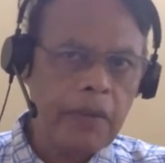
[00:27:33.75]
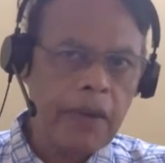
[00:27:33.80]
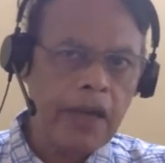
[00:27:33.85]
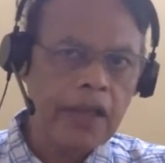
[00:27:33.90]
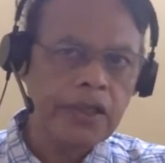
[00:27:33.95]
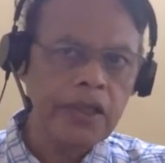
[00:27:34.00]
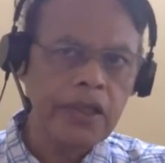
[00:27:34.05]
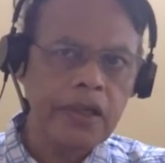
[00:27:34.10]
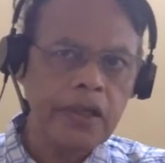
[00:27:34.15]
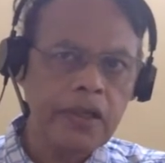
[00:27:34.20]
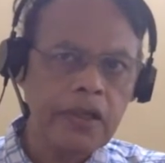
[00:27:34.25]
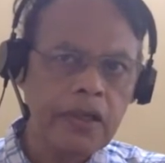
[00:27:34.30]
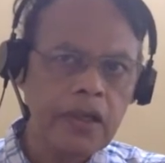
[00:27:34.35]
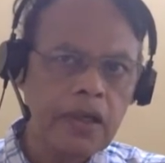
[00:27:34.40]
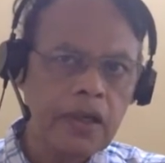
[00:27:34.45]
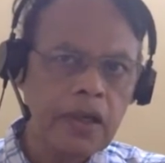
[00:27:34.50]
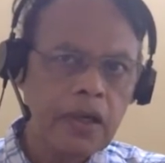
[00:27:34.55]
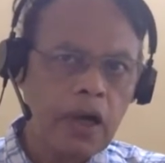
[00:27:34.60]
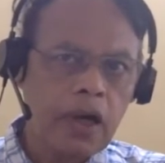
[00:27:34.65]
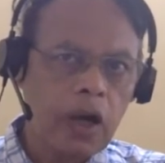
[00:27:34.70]
imagine
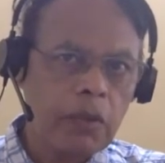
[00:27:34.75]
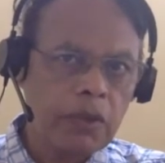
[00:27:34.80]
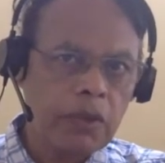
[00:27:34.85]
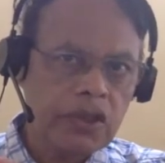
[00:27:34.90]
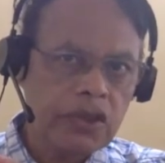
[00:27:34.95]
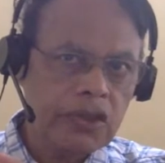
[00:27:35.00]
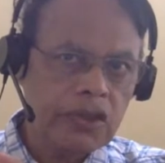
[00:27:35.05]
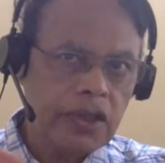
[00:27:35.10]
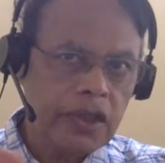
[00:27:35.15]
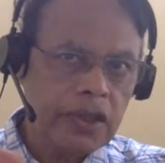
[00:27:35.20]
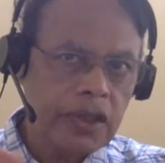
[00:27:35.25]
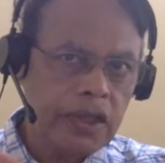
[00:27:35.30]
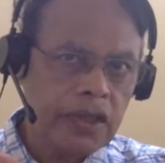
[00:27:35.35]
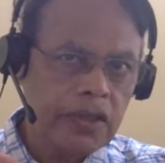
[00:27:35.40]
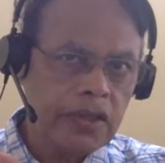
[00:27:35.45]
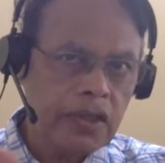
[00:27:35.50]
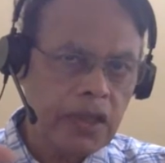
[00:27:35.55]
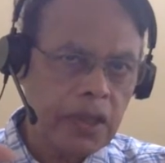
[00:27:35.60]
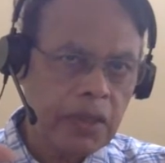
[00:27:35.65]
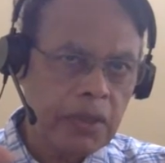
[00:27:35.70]
how much is 13
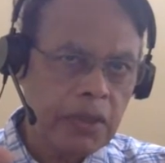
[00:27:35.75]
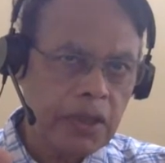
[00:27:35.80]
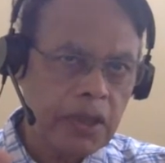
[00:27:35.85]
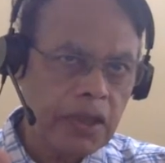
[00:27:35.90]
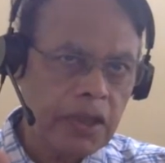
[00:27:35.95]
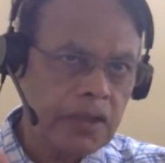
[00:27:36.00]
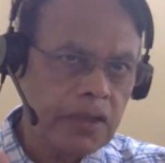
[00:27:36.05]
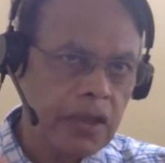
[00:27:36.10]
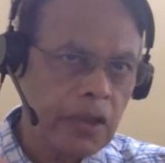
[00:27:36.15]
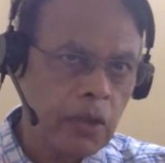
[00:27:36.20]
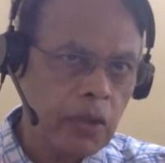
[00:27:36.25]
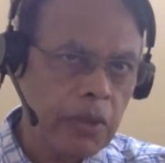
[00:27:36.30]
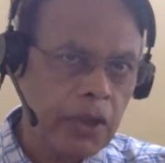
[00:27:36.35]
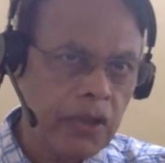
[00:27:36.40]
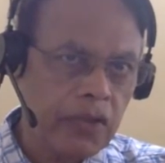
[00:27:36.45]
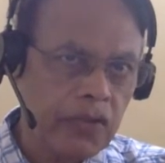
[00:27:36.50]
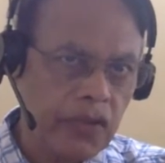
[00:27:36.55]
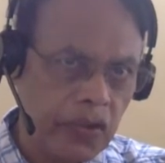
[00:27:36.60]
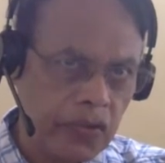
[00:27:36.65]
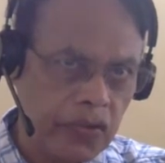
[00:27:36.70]
centimeters and how much
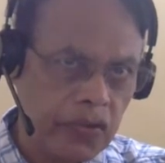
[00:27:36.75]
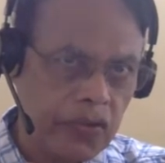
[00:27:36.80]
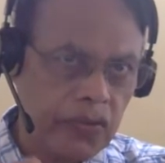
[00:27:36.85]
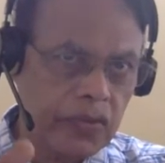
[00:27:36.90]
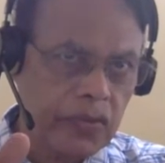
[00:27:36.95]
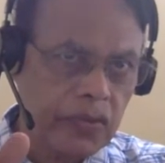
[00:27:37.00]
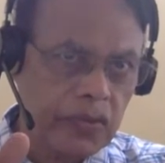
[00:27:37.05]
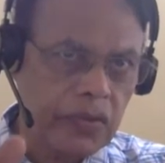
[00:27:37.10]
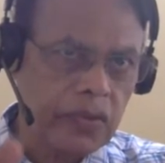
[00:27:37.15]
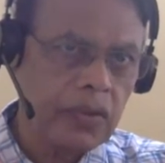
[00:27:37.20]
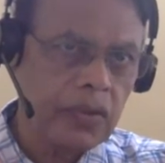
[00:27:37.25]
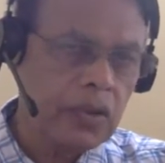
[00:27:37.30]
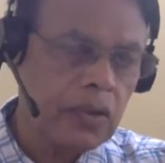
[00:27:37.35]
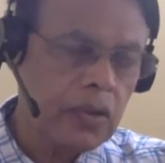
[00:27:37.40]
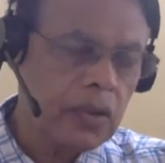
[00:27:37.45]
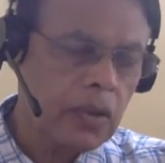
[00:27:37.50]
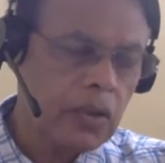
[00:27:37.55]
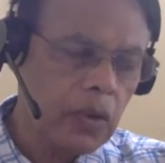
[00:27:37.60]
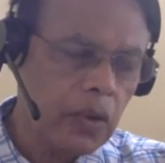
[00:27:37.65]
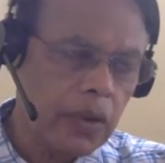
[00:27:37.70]
is 6.
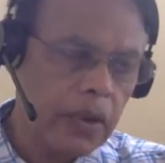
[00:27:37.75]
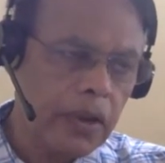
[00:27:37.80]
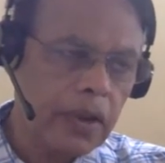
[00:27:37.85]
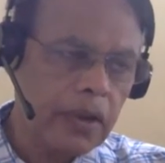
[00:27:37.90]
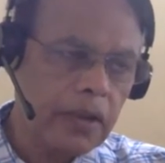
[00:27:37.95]
Okay.